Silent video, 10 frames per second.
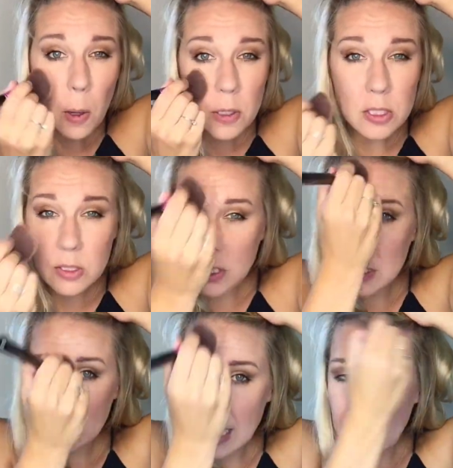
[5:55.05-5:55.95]
So
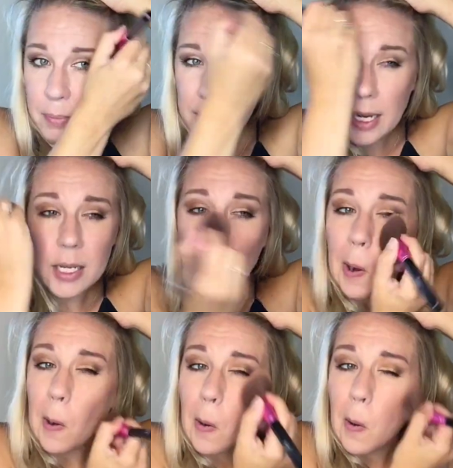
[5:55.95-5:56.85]
just tap it
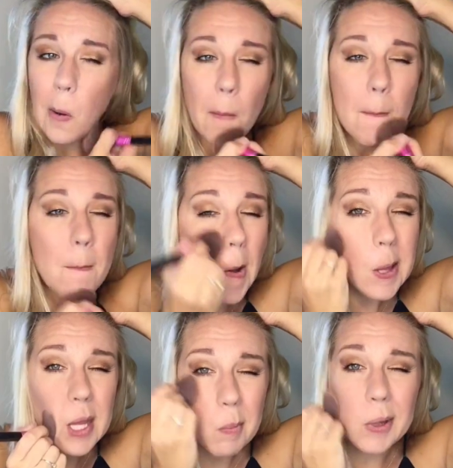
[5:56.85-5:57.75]
anywhere
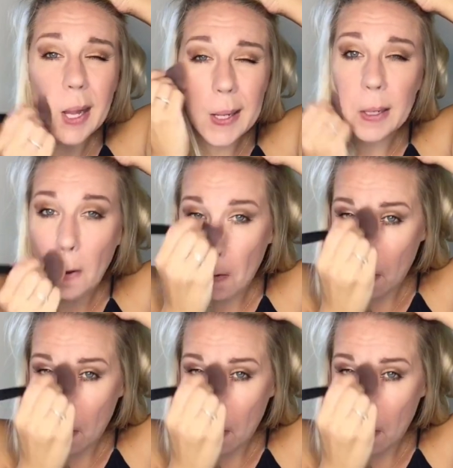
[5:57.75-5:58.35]
and then blend.